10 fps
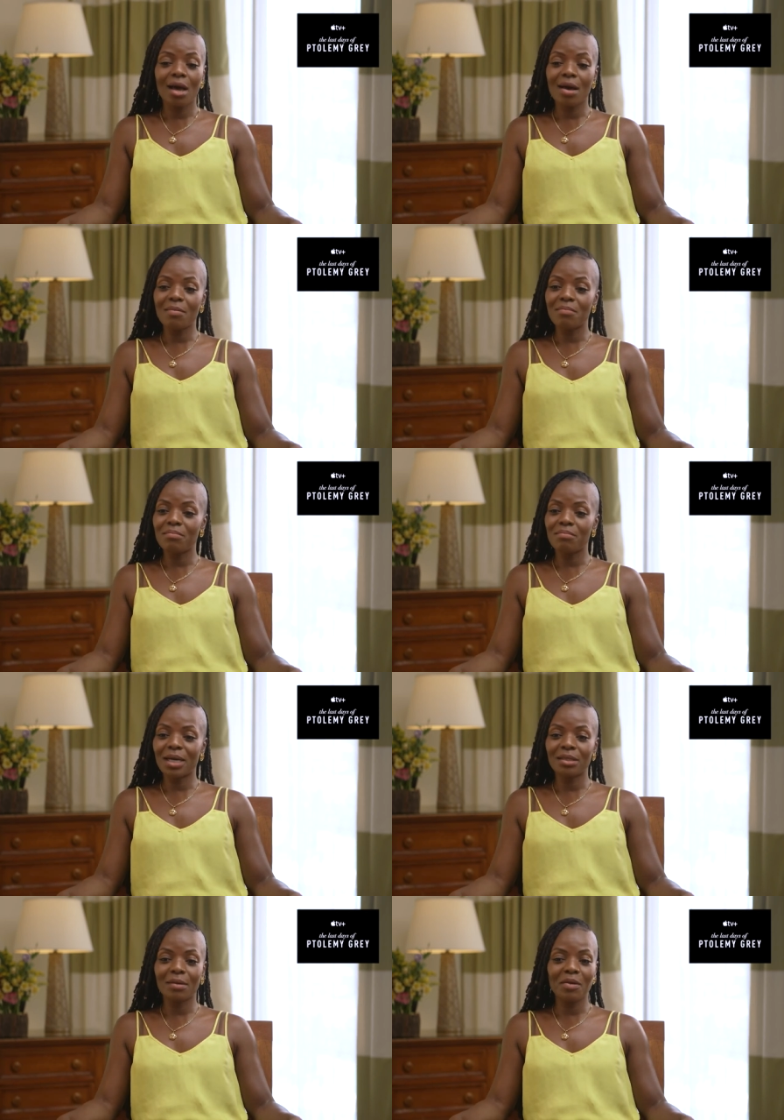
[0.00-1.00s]
um,
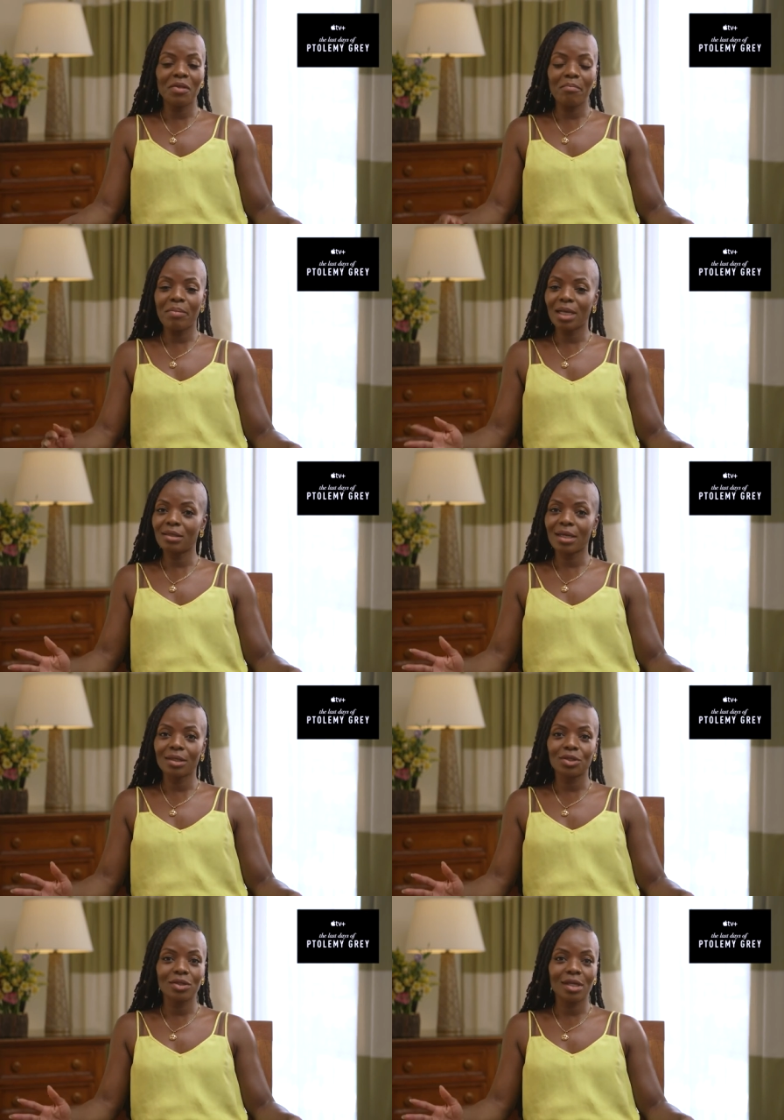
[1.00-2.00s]
by some of the best
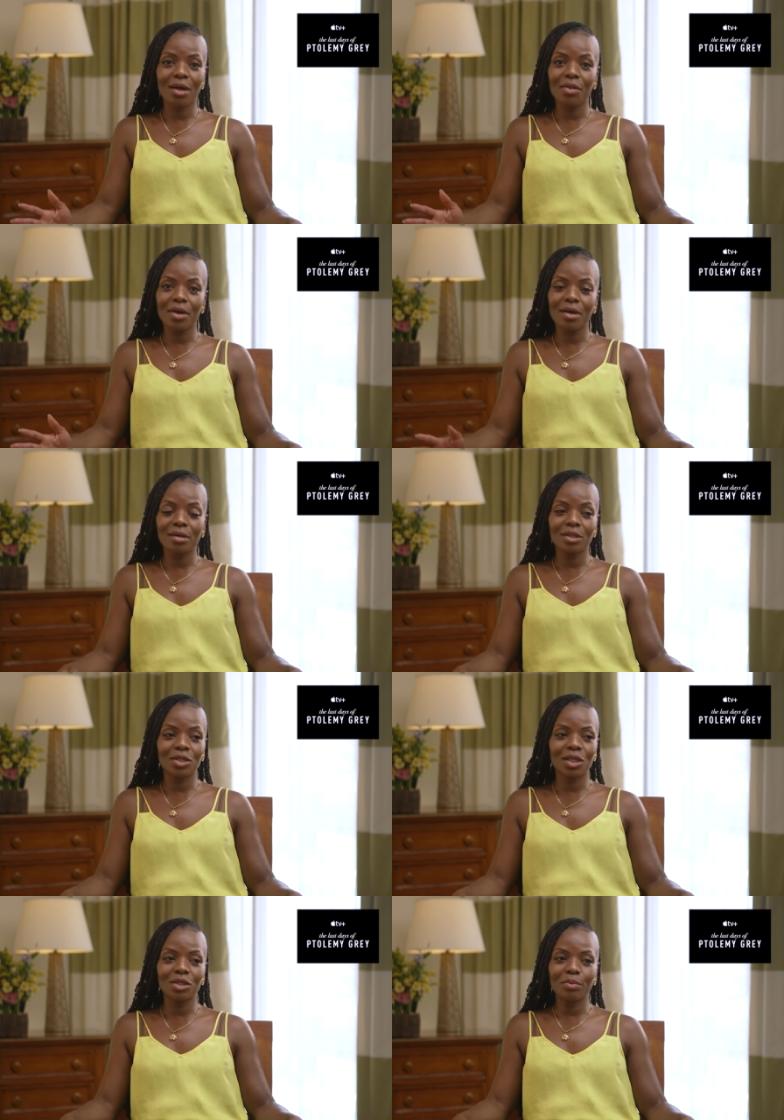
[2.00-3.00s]
actors out there. It's
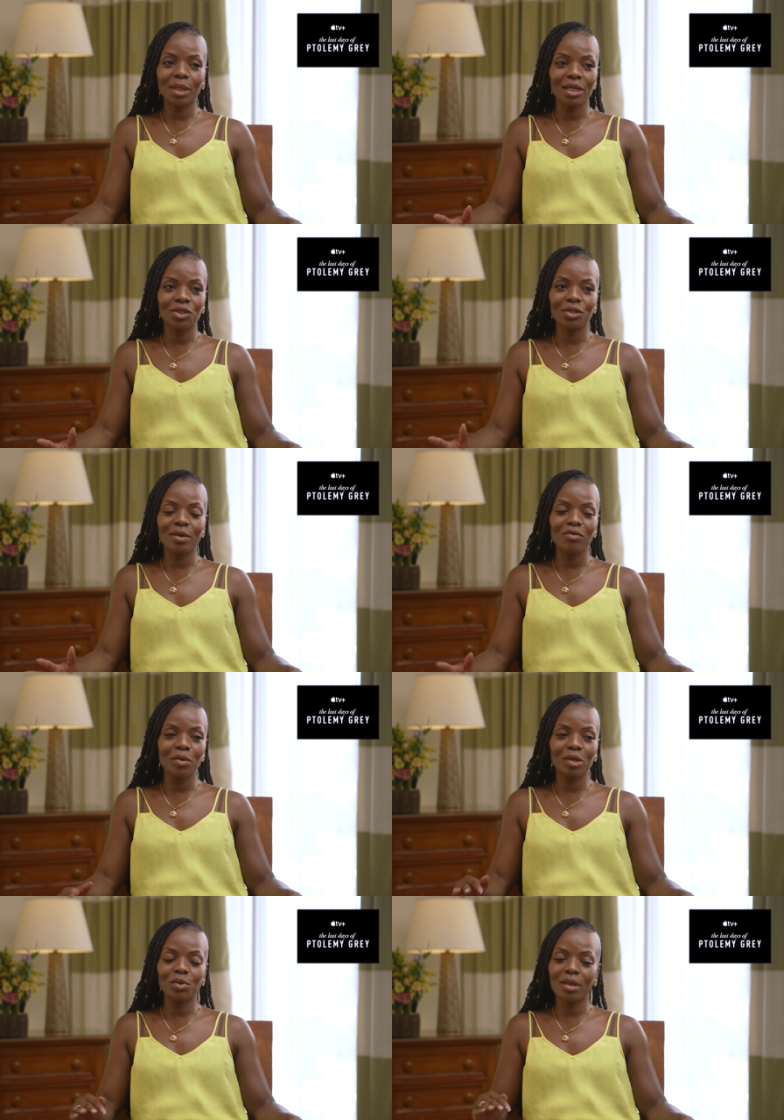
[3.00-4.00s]
such a pleasure to have
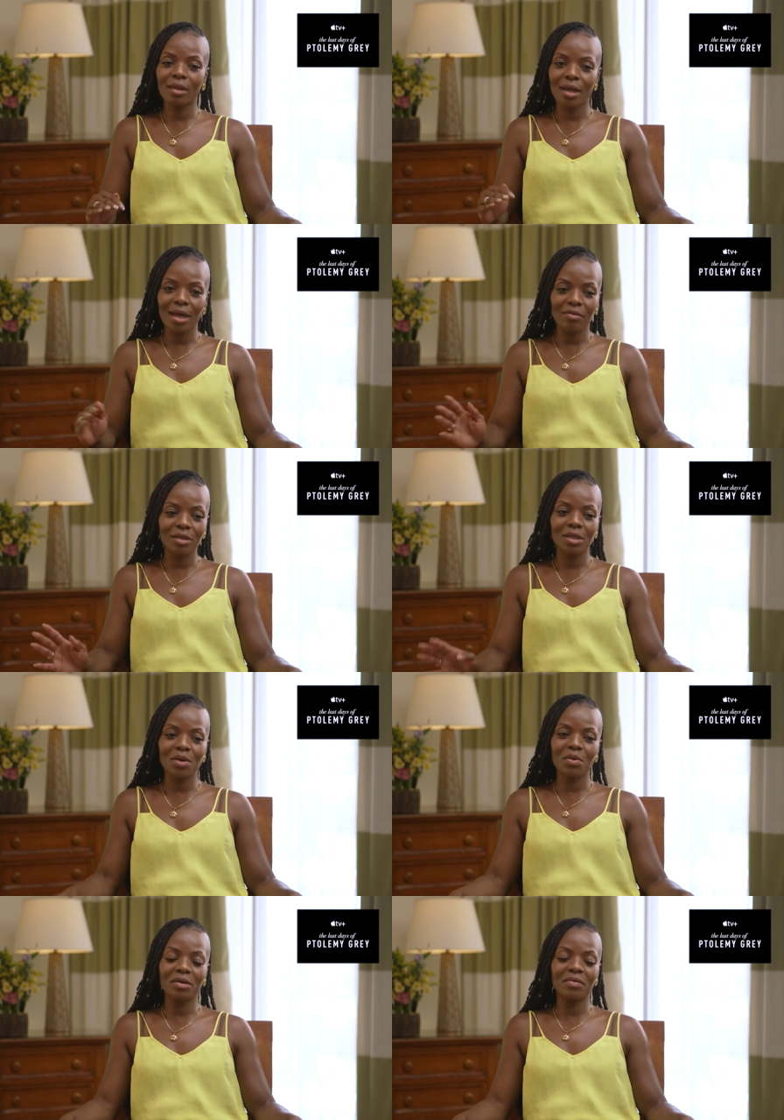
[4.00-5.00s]
worked with every
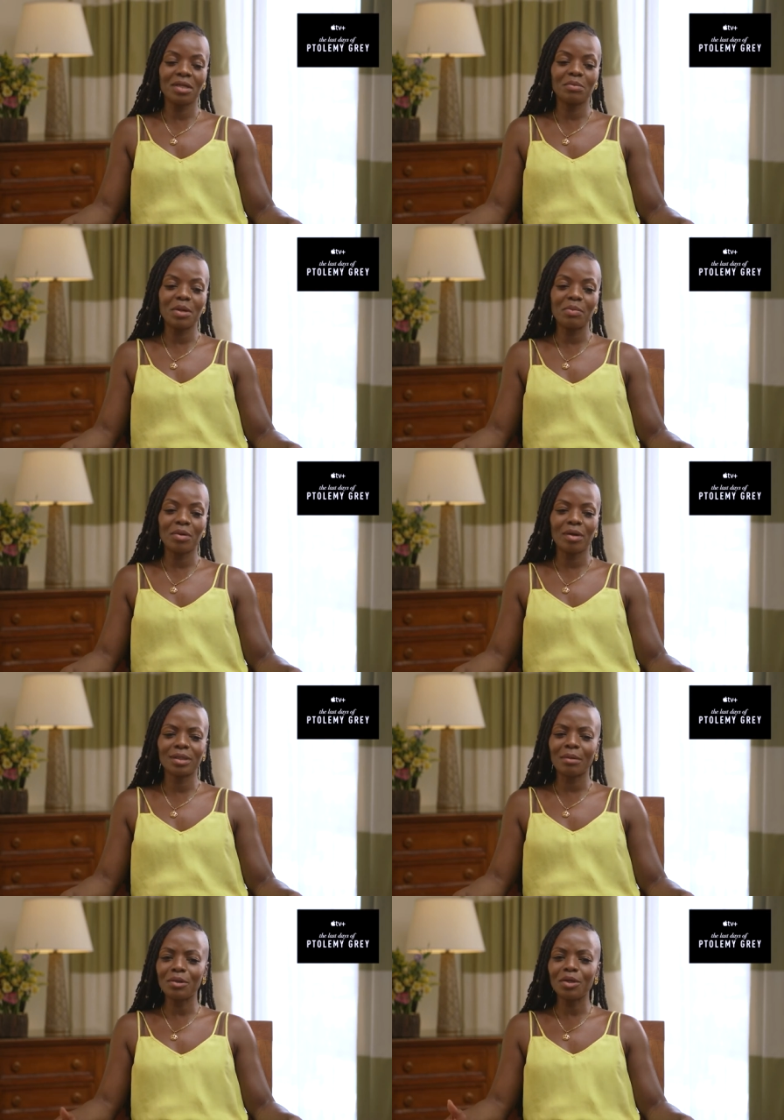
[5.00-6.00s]
single one of these people,
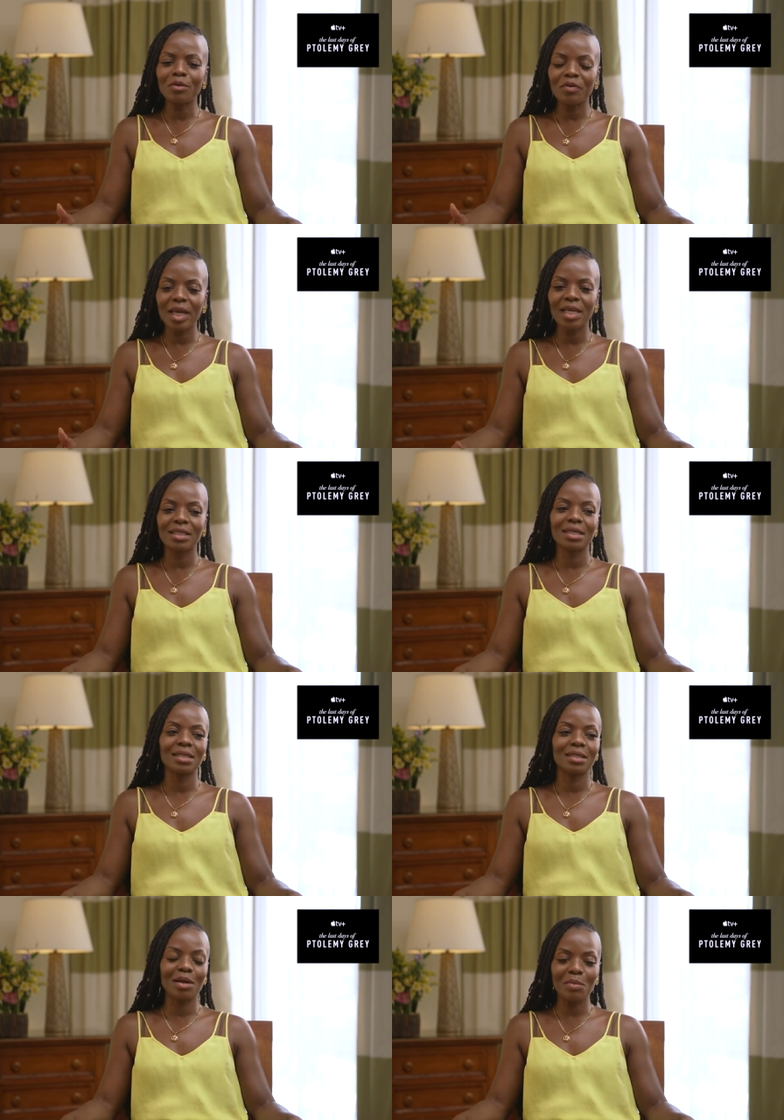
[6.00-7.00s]
some new
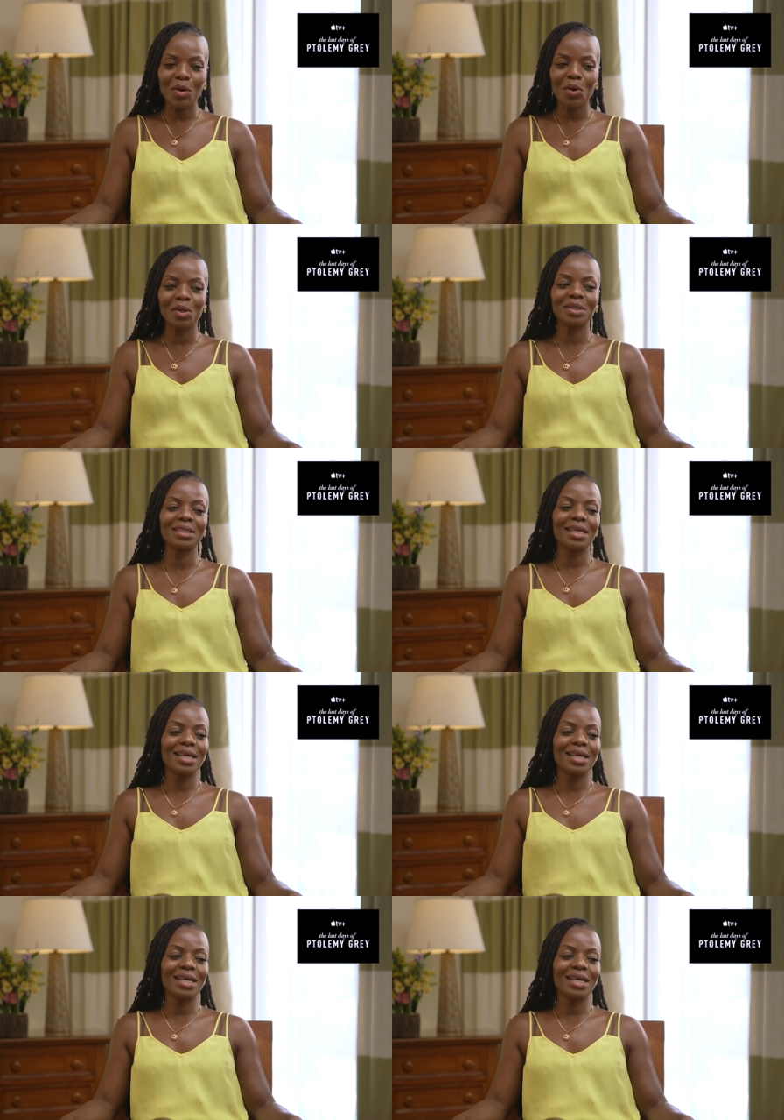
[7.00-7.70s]
faces, some old.